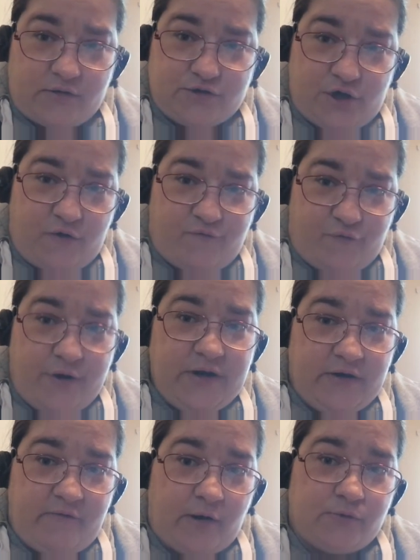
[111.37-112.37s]
2
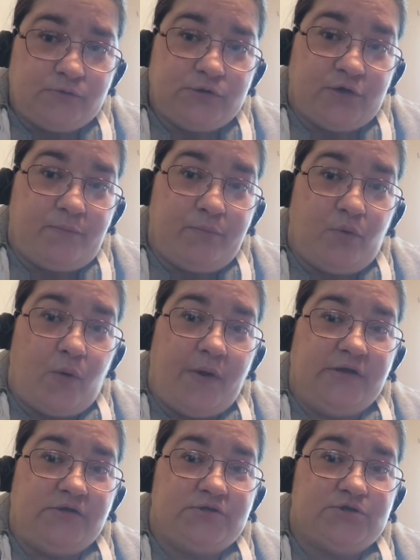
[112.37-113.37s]
3-year-old
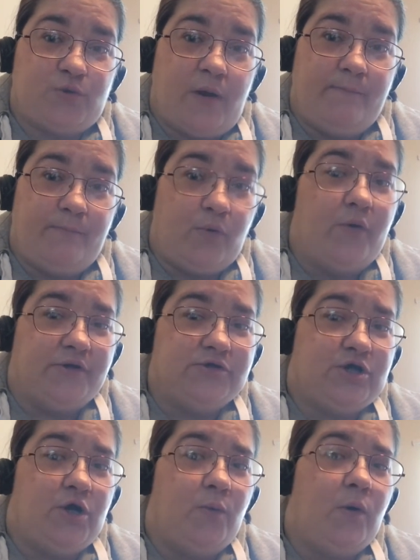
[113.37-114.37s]
boys, twin
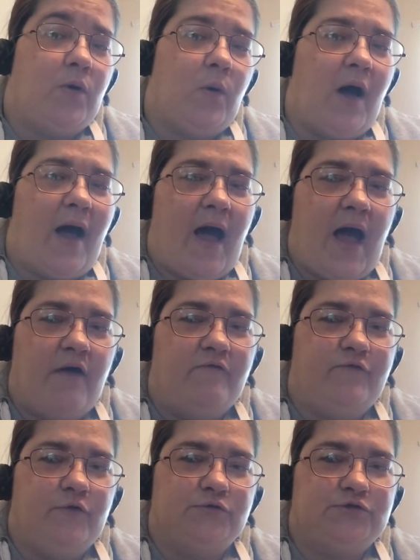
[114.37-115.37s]
boys, who were quite a
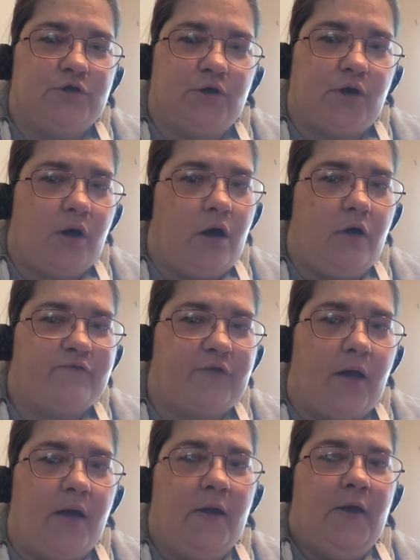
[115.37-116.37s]
handful to look after,